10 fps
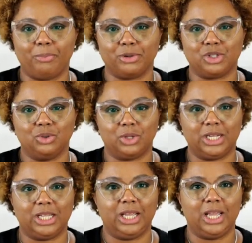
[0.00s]

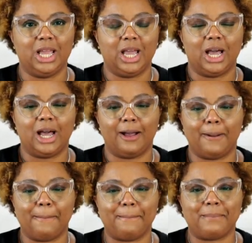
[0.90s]
opportunity.
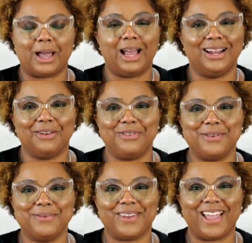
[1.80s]
I love
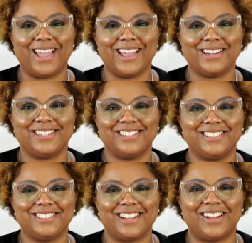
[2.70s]
you, and
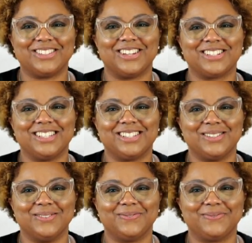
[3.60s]
I'll talk to you
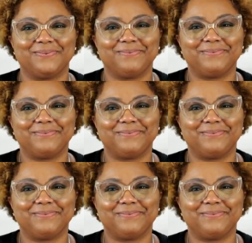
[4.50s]
soon.